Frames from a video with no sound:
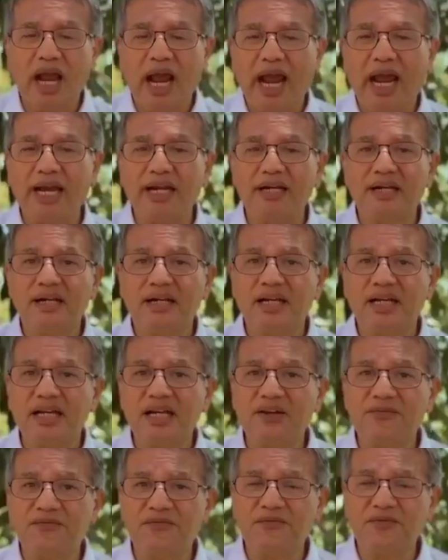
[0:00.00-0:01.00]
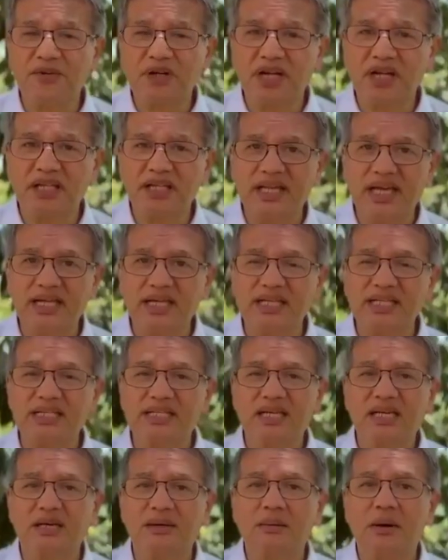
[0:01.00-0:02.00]
and if there
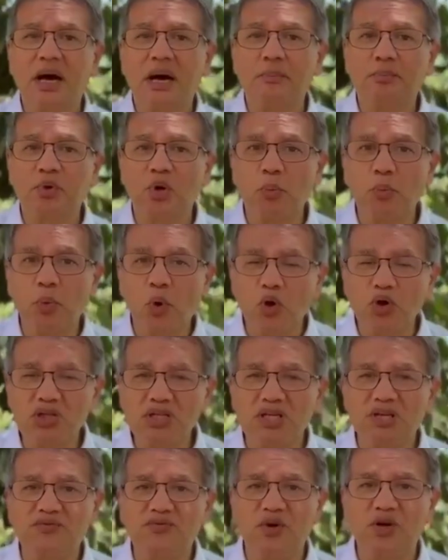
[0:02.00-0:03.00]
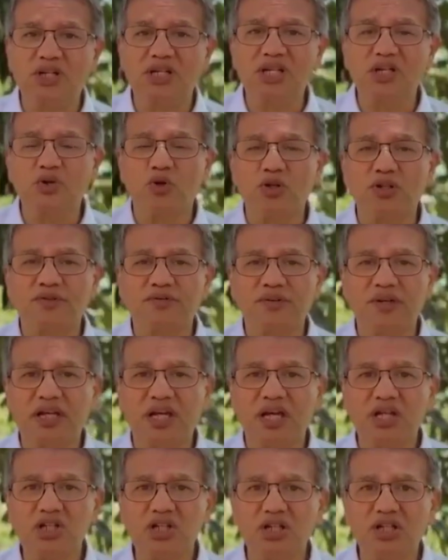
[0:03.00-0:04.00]
is a proposal for
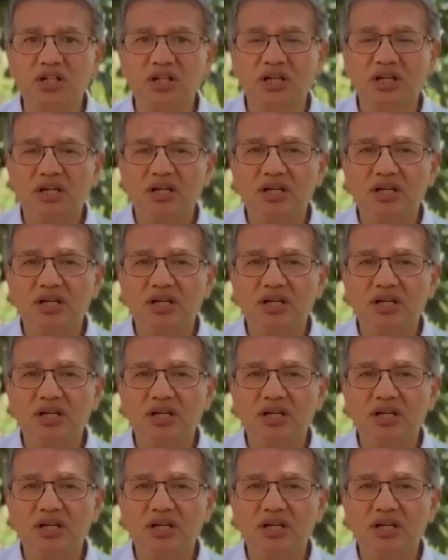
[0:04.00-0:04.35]
denotification,